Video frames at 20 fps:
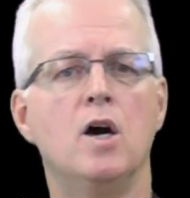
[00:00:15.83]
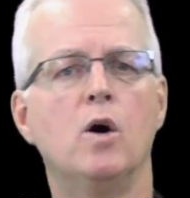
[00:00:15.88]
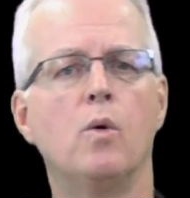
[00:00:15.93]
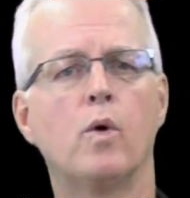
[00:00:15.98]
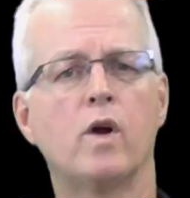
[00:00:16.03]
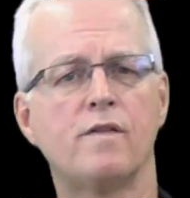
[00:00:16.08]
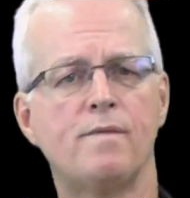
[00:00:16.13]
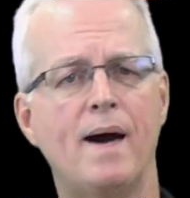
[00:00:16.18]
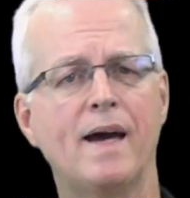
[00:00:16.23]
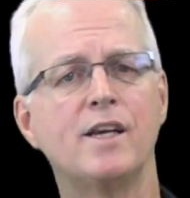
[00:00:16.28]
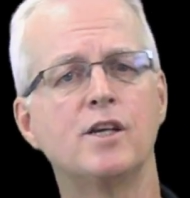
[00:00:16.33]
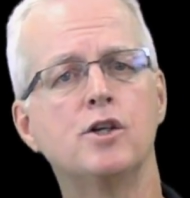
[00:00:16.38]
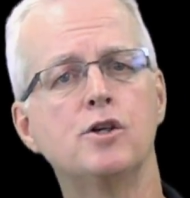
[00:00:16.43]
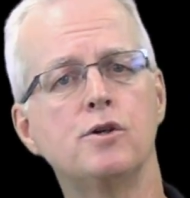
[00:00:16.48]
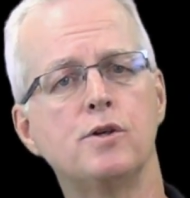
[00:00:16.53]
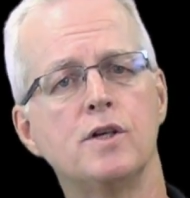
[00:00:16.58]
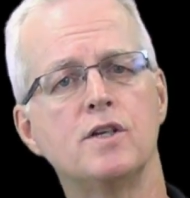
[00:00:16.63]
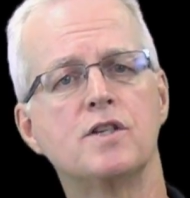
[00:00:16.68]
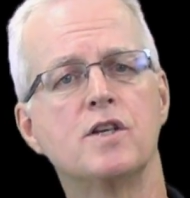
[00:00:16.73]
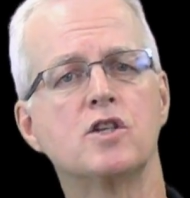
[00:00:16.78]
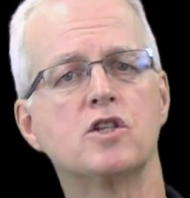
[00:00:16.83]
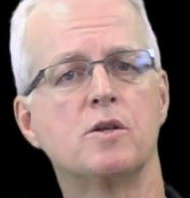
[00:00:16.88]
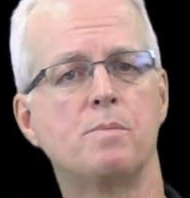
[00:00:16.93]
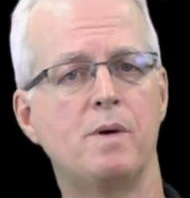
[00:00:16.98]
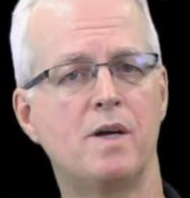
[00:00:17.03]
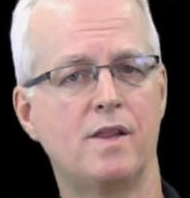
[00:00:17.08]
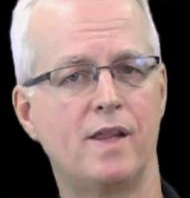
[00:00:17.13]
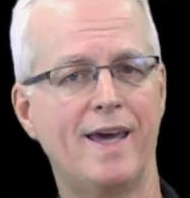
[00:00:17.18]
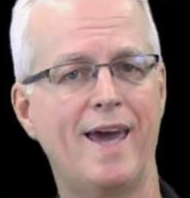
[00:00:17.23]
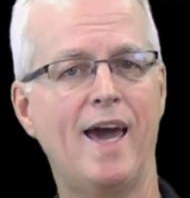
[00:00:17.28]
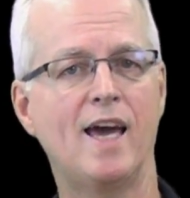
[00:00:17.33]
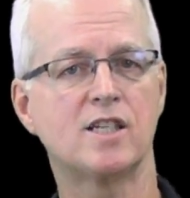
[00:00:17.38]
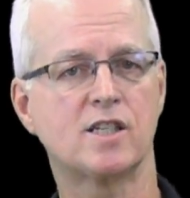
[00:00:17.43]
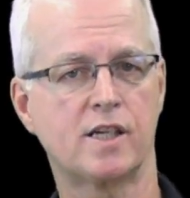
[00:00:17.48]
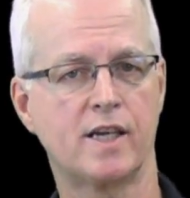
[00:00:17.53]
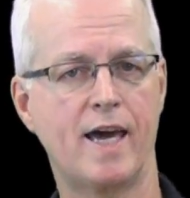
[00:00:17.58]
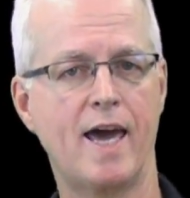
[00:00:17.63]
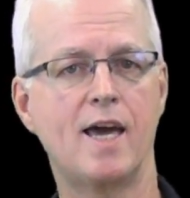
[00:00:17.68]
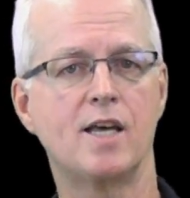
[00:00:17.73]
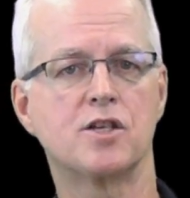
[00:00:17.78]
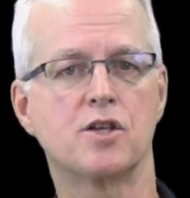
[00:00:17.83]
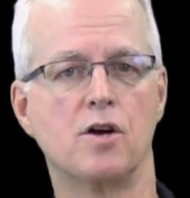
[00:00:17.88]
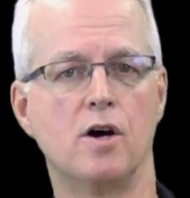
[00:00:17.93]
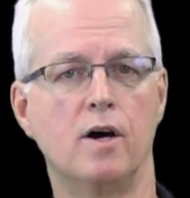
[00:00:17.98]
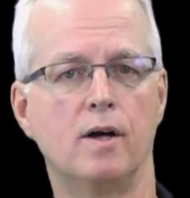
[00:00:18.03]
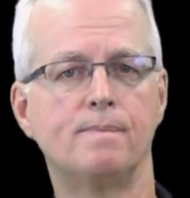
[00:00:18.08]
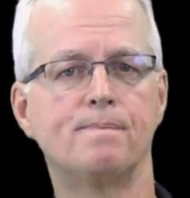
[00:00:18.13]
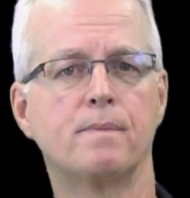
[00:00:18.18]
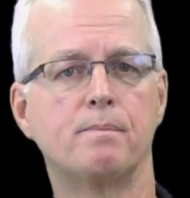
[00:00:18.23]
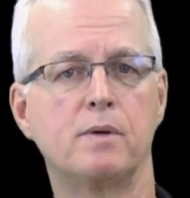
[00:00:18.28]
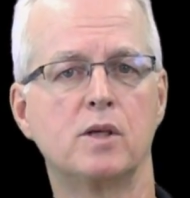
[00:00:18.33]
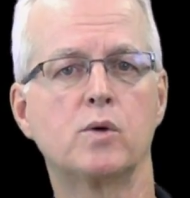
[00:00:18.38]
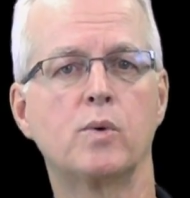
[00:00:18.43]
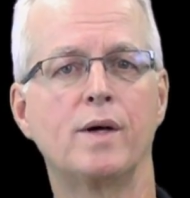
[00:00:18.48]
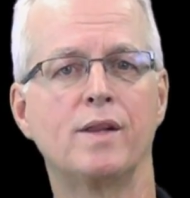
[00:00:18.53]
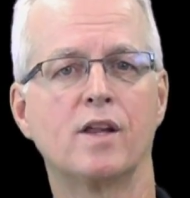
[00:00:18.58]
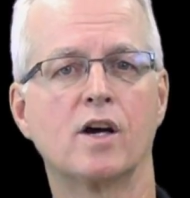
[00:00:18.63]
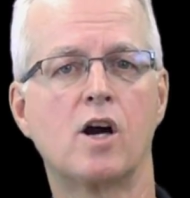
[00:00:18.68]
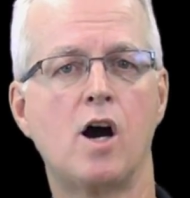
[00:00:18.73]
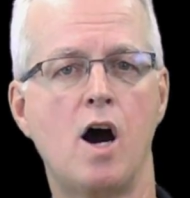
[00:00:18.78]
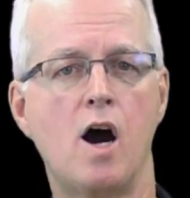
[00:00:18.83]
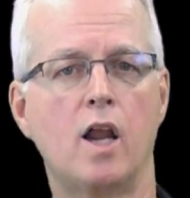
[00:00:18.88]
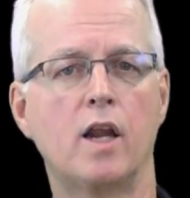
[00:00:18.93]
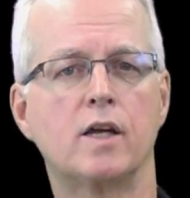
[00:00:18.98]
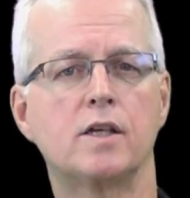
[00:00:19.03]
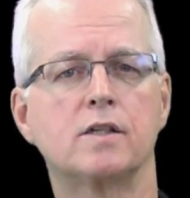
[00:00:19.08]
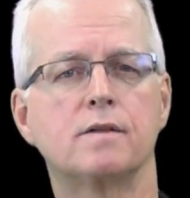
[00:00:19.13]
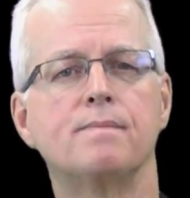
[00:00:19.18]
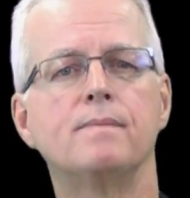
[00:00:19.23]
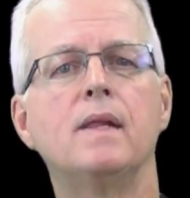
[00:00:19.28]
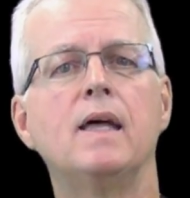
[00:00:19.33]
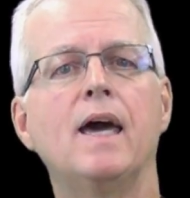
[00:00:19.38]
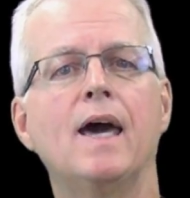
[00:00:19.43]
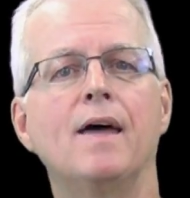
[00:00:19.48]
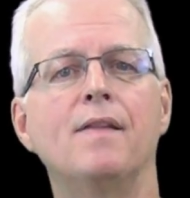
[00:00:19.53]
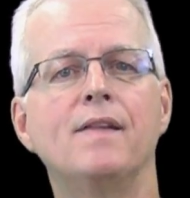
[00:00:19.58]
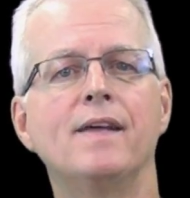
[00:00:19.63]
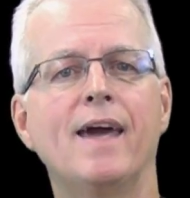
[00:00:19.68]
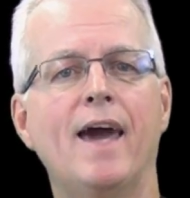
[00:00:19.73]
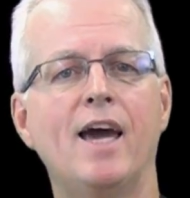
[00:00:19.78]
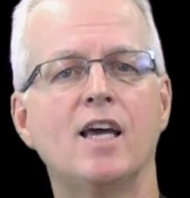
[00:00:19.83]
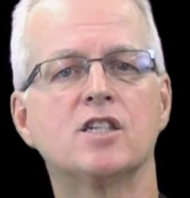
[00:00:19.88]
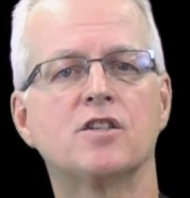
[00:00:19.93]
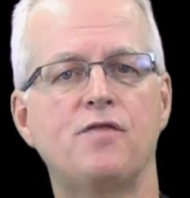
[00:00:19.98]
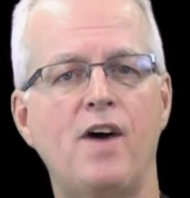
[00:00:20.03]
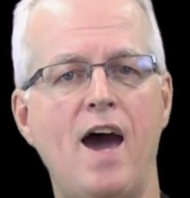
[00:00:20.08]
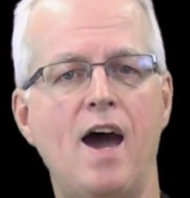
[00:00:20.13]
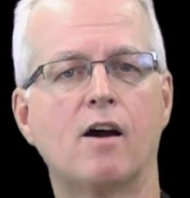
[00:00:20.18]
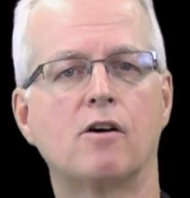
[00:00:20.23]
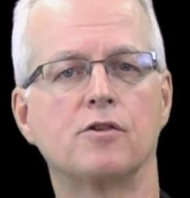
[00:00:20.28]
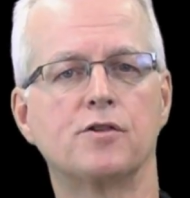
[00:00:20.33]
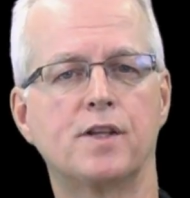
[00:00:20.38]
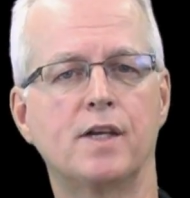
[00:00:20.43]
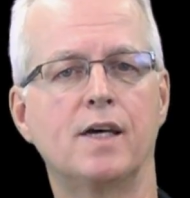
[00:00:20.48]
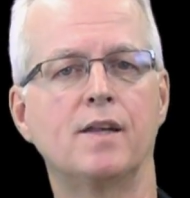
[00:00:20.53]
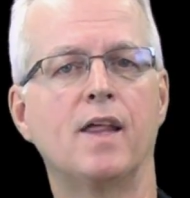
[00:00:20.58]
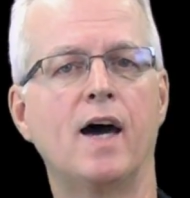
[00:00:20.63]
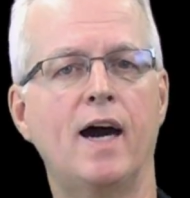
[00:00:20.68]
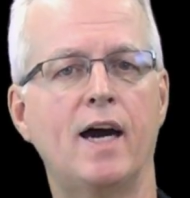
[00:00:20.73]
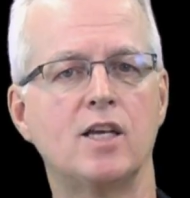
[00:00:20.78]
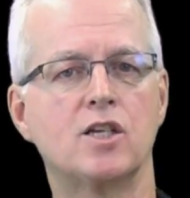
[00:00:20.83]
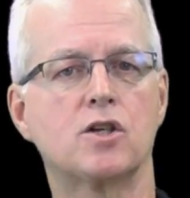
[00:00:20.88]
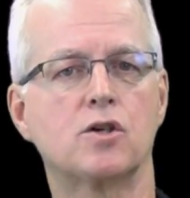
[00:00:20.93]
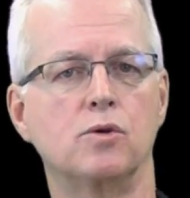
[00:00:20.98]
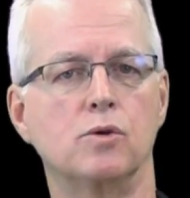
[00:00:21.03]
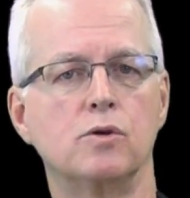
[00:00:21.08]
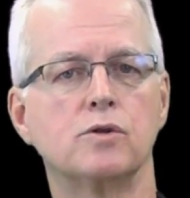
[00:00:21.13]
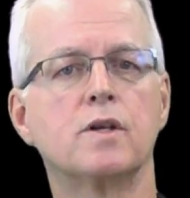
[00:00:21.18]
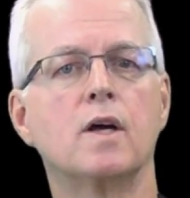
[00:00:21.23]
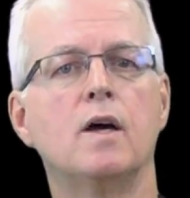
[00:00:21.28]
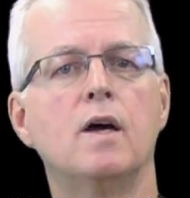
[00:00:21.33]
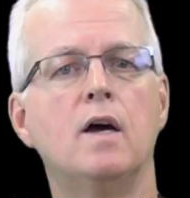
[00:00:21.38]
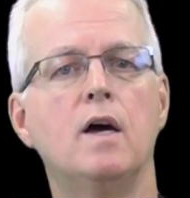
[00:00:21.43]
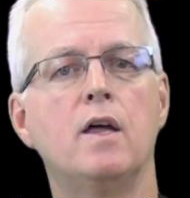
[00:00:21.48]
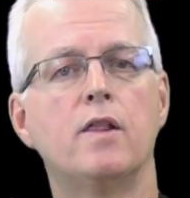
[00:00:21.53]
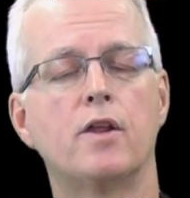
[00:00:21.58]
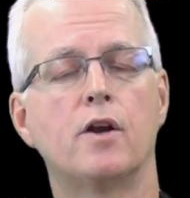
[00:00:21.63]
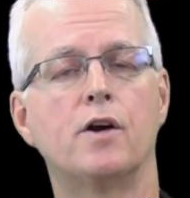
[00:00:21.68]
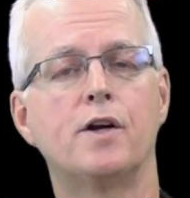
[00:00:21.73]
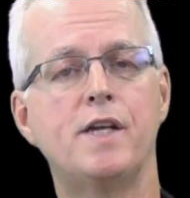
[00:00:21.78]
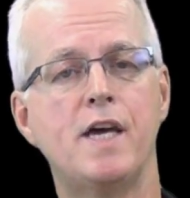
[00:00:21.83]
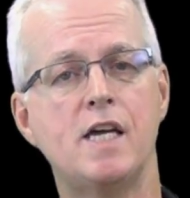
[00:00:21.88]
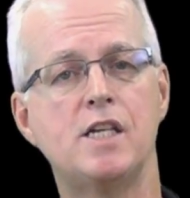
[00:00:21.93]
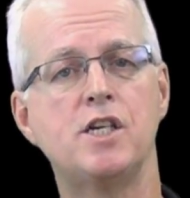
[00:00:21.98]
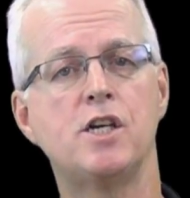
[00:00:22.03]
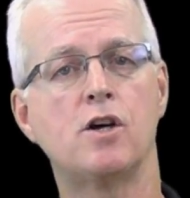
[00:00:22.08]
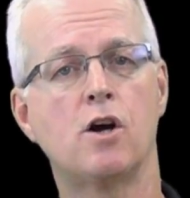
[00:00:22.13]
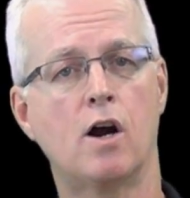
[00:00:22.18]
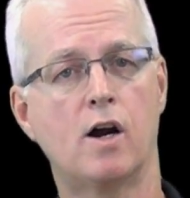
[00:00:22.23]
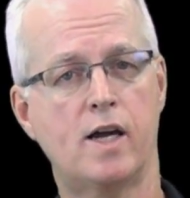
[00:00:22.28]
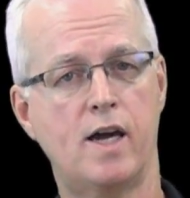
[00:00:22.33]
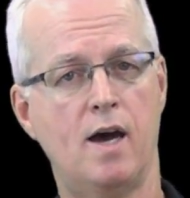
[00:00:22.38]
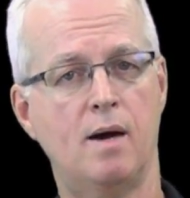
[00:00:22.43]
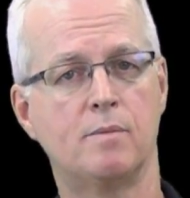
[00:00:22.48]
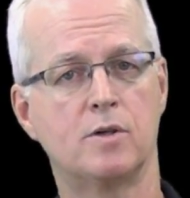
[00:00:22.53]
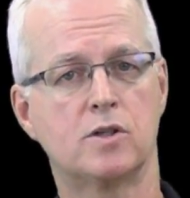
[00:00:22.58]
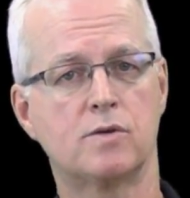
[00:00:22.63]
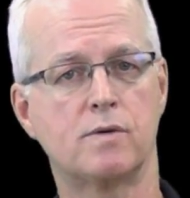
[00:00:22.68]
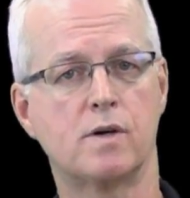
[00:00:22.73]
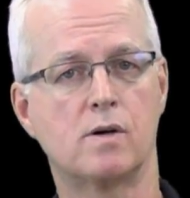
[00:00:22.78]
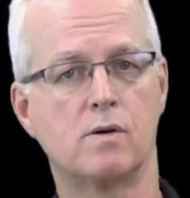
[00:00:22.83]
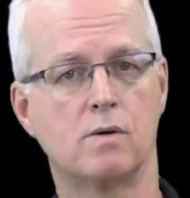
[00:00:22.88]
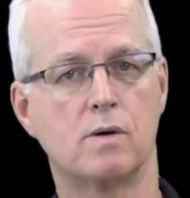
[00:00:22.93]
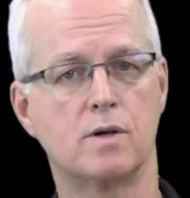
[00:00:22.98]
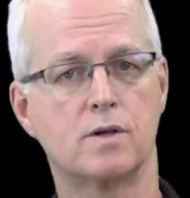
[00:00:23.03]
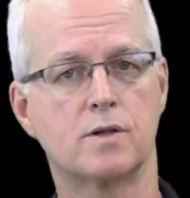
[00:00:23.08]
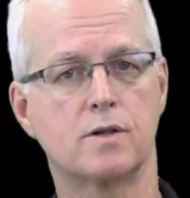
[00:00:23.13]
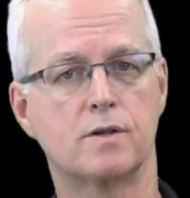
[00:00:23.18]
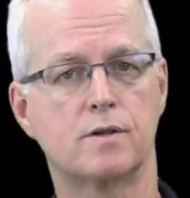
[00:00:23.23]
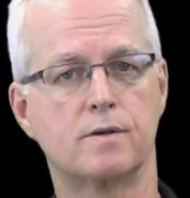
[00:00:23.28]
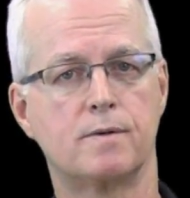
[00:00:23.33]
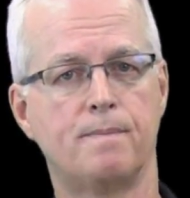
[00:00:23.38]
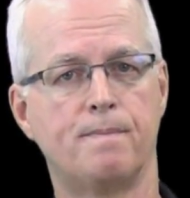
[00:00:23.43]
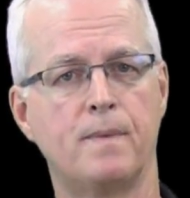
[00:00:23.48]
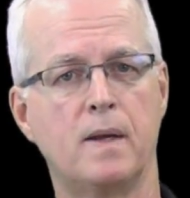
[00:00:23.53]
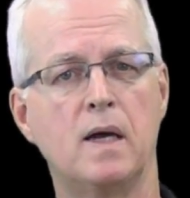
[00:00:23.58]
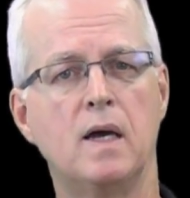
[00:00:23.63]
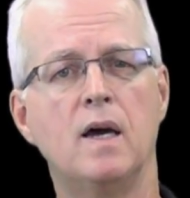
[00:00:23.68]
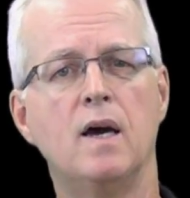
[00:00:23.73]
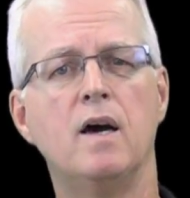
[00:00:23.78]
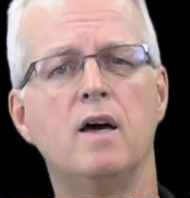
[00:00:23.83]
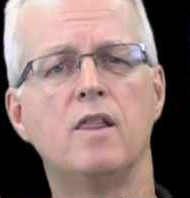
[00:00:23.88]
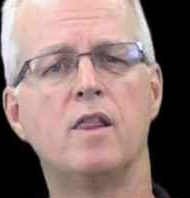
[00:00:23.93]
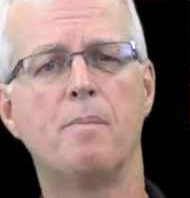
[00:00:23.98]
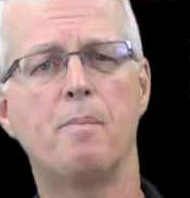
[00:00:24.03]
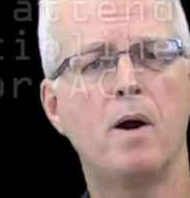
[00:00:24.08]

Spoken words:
One of my duties is to be the ACE liaison between the college and the ACE faculty in the high schools that are teaching our chemistry courses. The